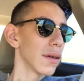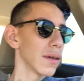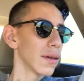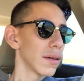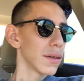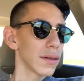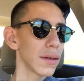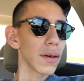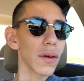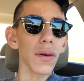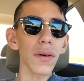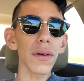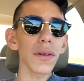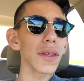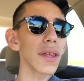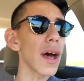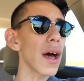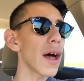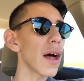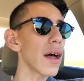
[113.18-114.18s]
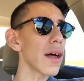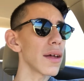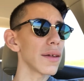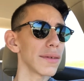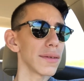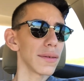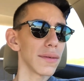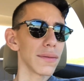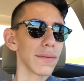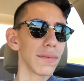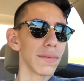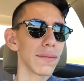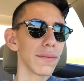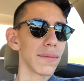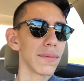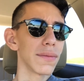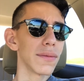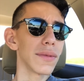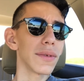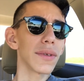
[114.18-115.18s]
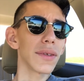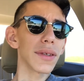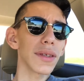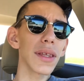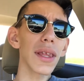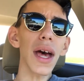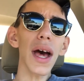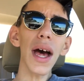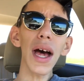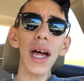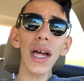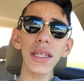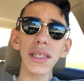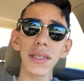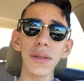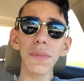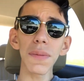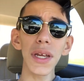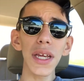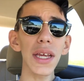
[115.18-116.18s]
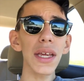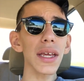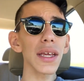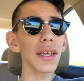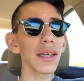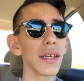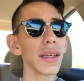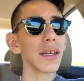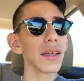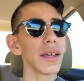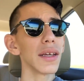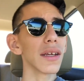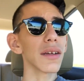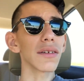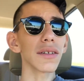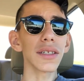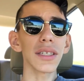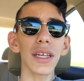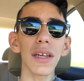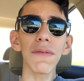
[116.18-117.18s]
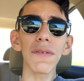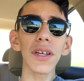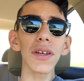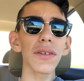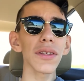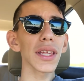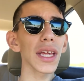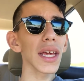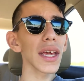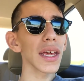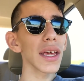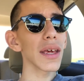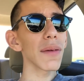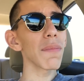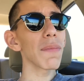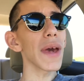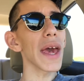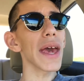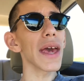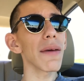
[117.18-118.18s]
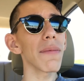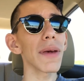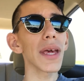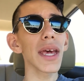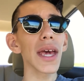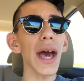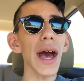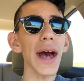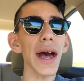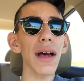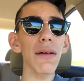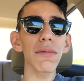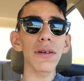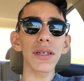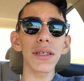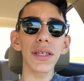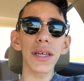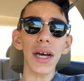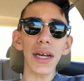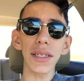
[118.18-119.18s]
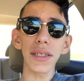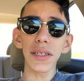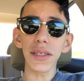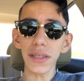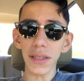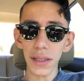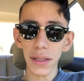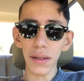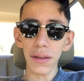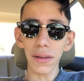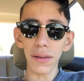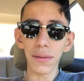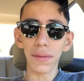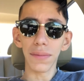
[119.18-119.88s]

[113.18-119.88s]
You don't touch me, cause if you did, baby, I would touch you